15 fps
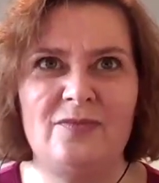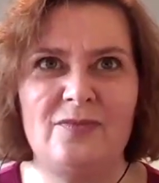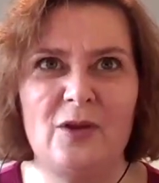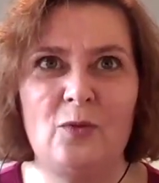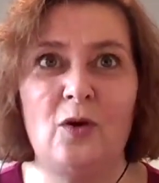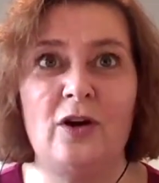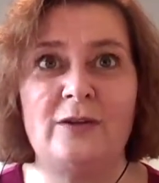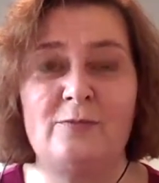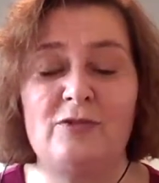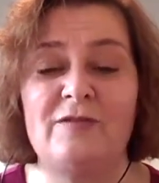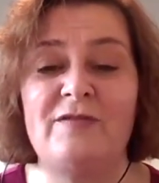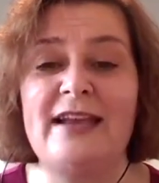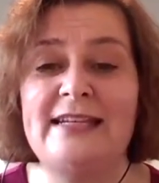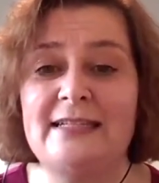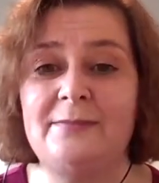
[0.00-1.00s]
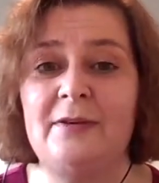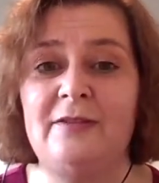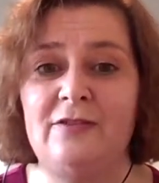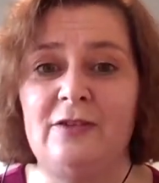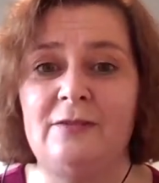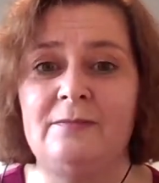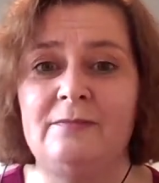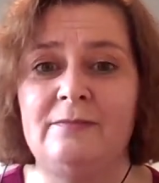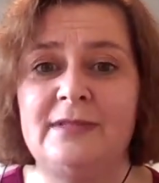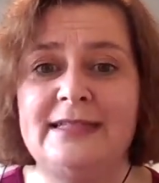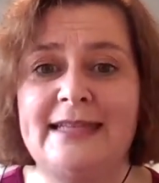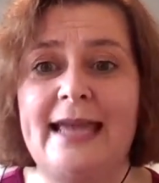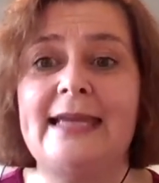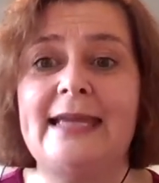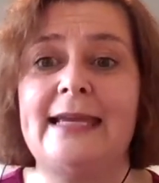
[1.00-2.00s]
what had prevented me from
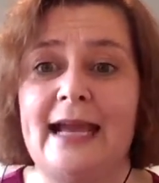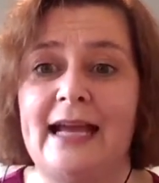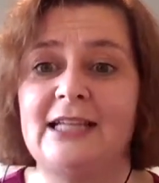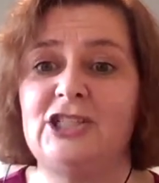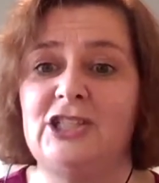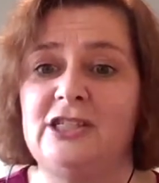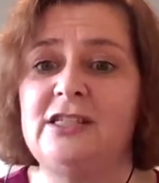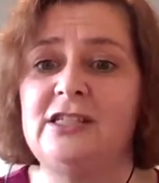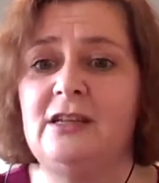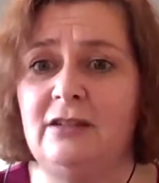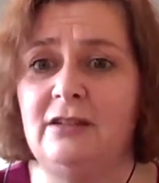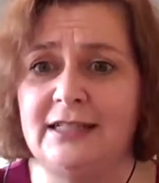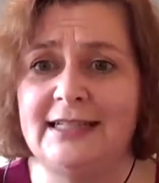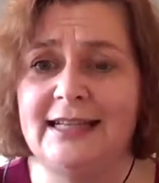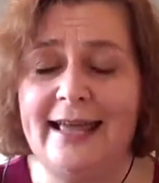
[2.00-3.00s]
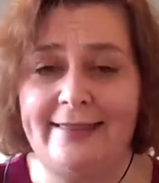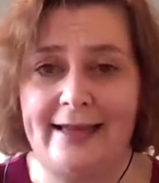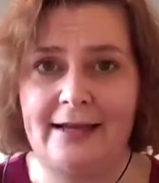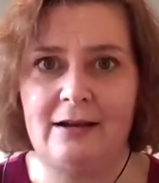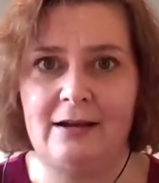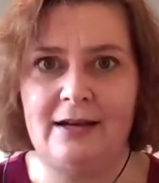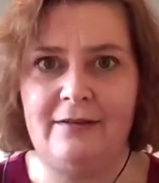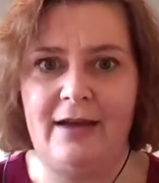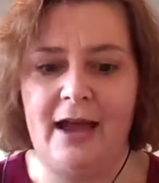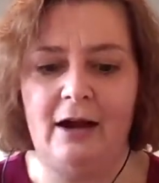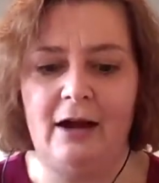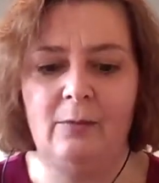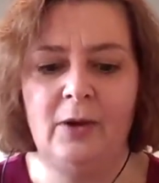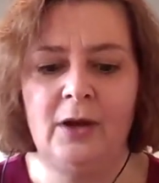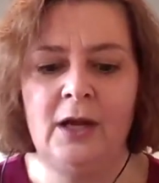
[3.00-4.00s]
taking action sooner to get that kind of
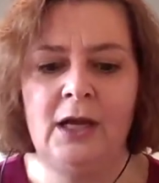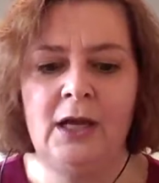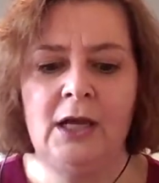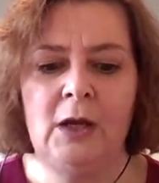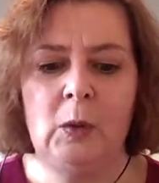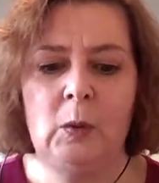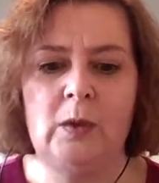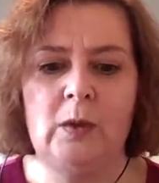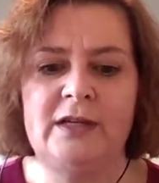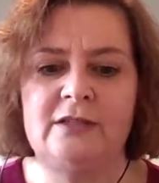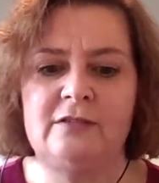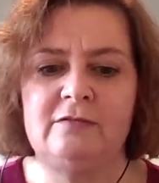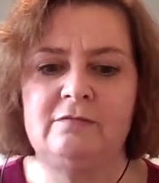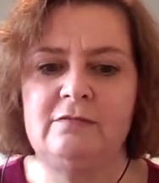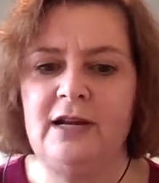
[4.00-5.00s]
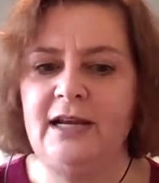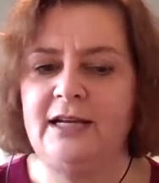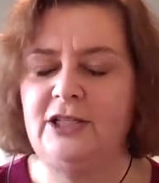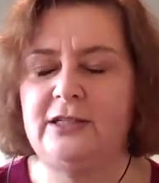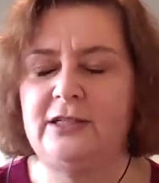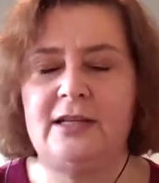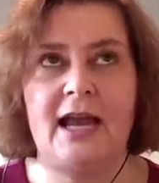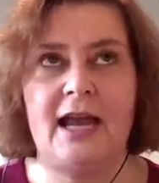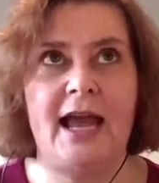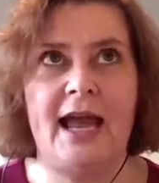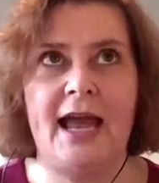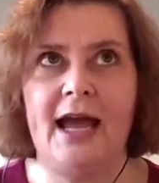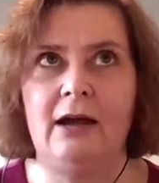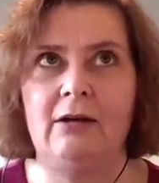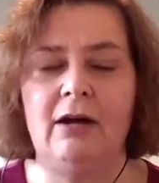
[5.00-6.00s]
help was really just
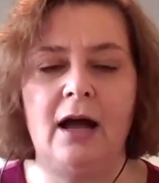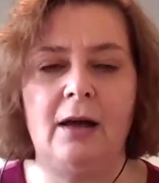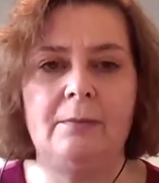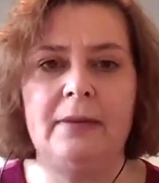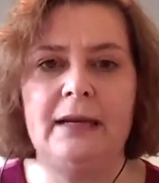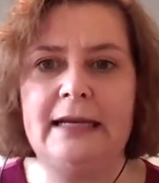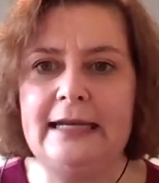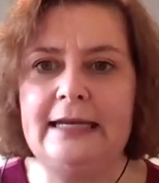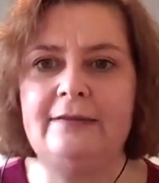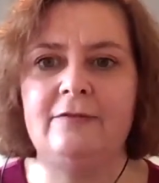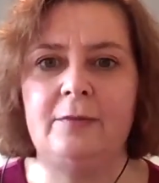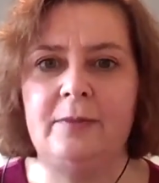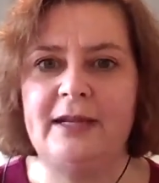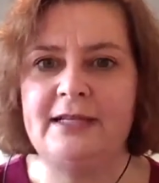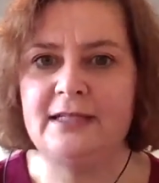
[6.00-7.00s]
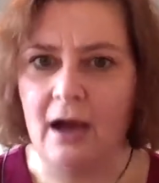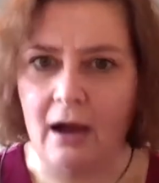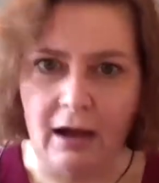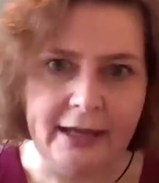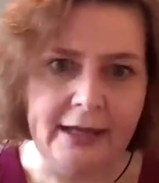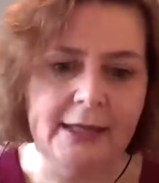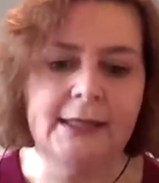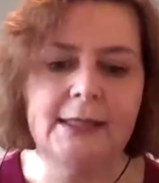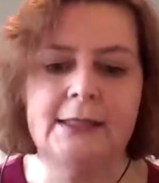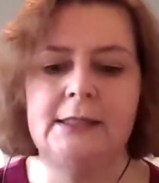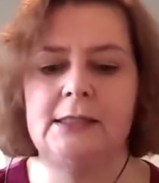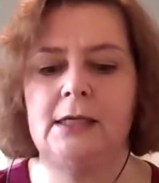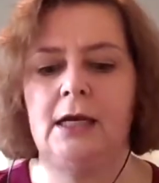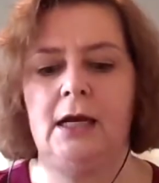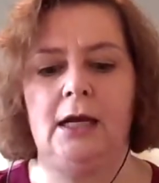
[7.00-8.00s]
how unbelievably tired,
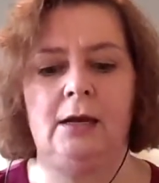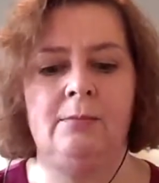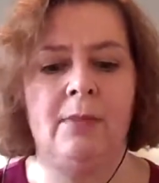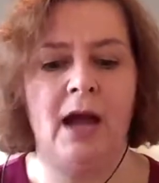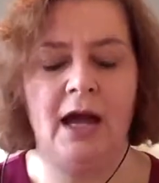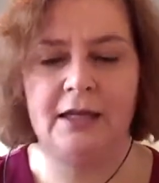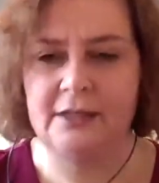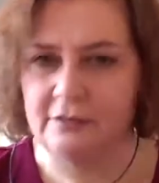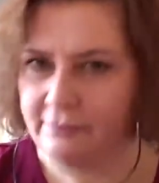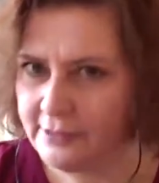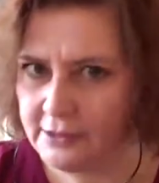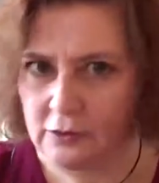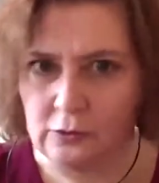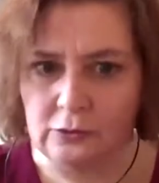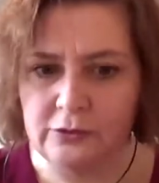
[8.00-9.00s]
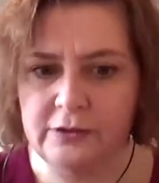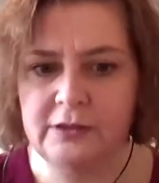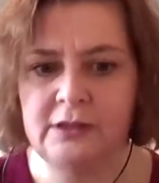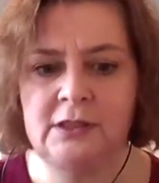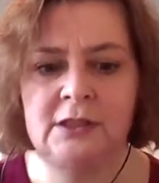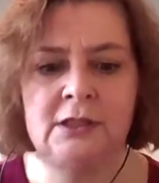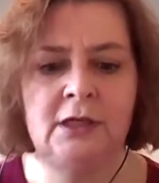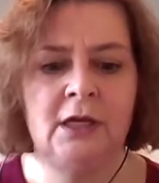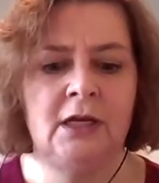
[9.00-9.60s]
under-resourced,